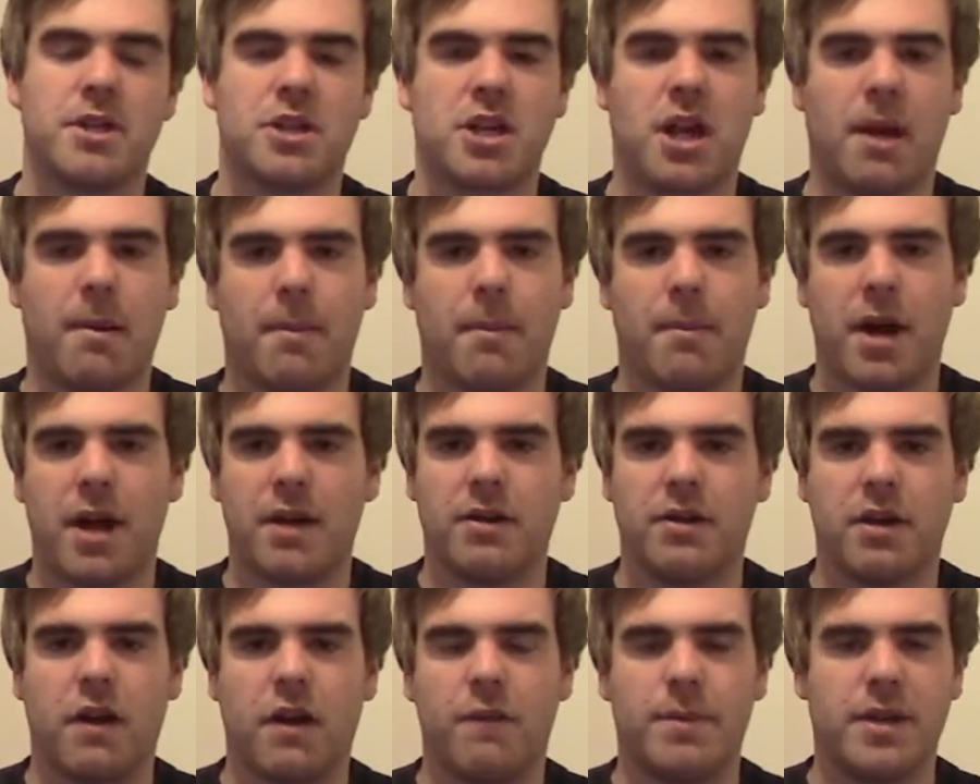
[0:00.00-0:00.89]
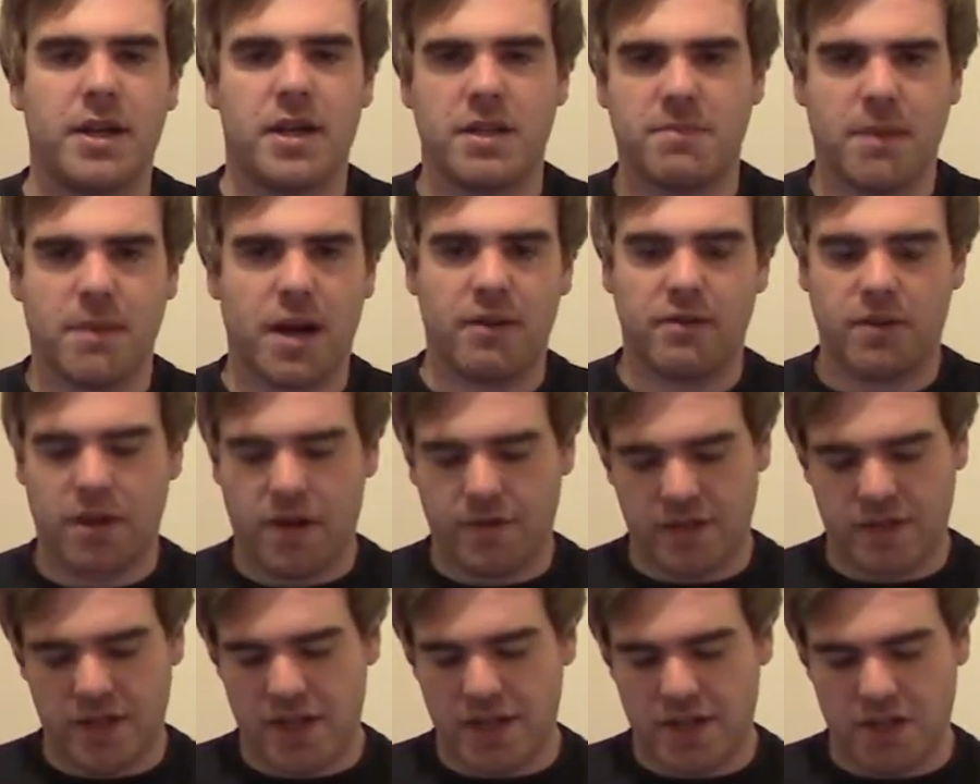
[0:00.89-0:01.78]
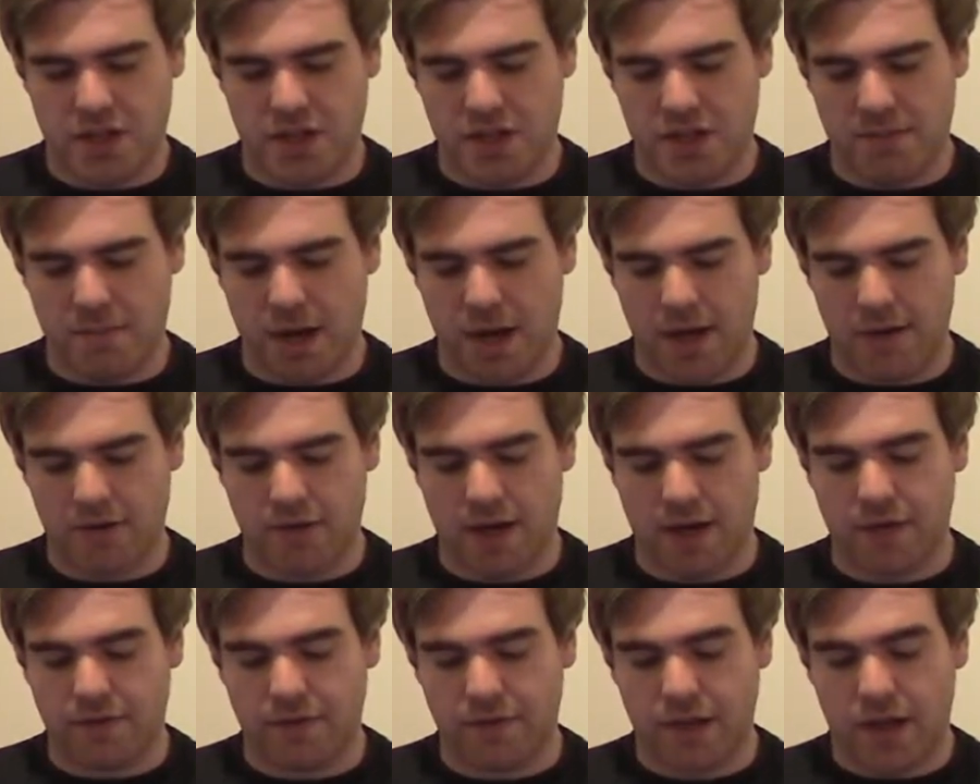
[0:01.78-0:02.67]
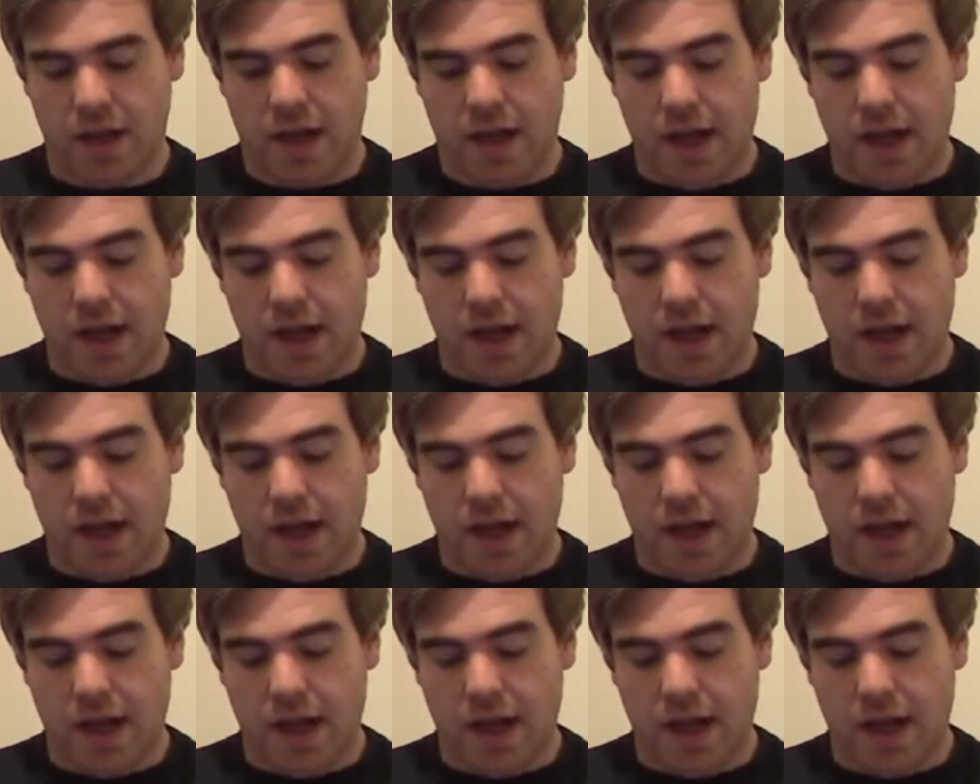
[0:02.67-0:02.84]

time on Minecraft because Minecraft is just Minecraft.